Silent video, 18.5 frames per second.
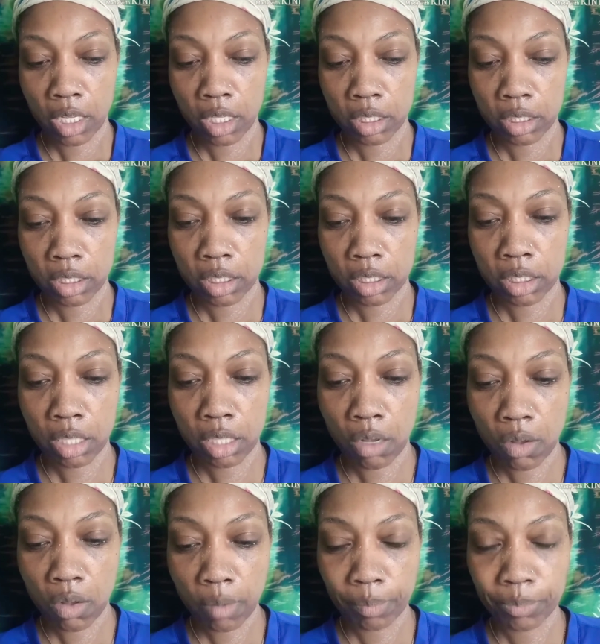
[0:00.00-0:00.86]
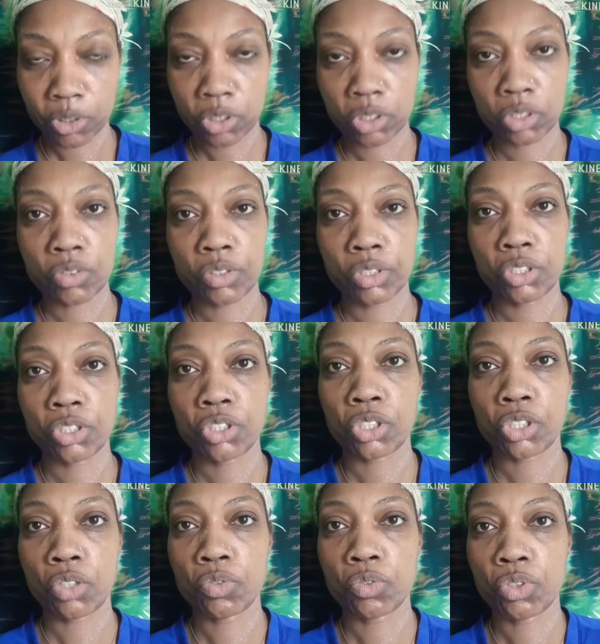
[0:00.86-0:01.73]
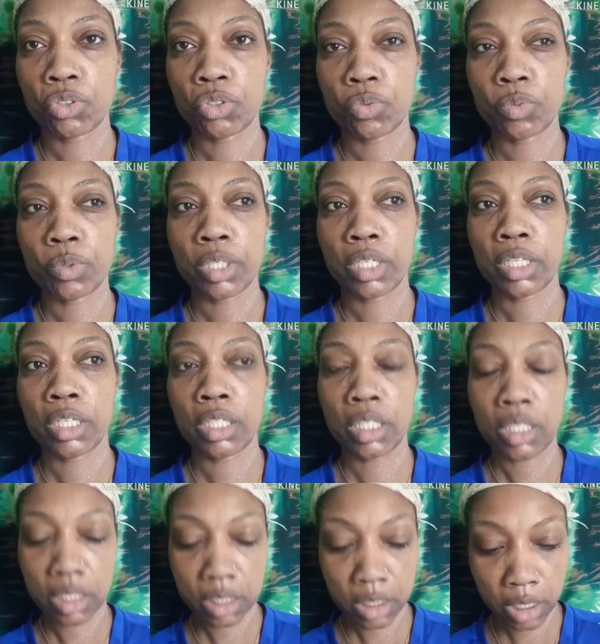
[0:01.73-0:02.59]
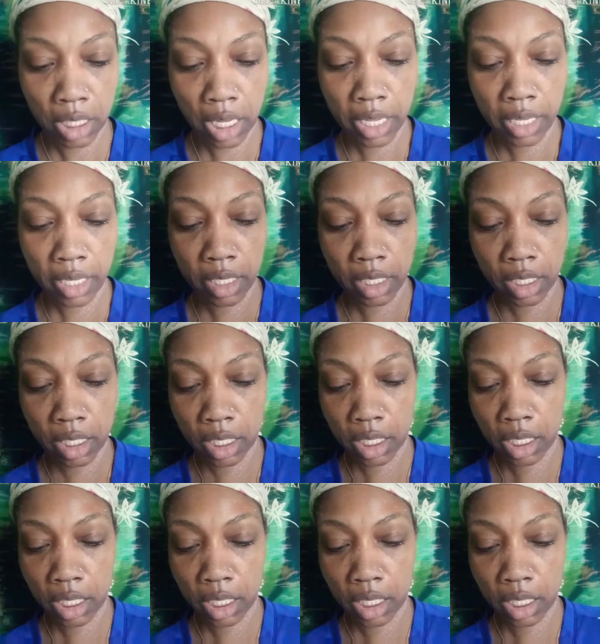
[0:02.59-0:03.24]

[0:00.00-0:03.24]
So I'm just going to show you what it looks like.